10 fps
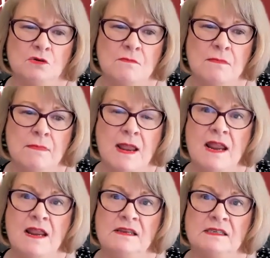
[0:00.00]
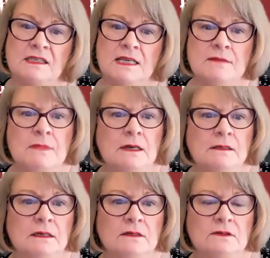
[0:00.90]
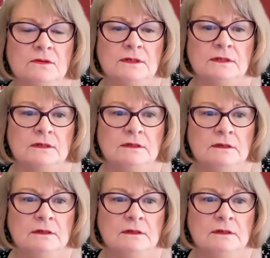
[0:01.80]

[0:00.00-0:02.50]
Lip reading: may seem uninterested,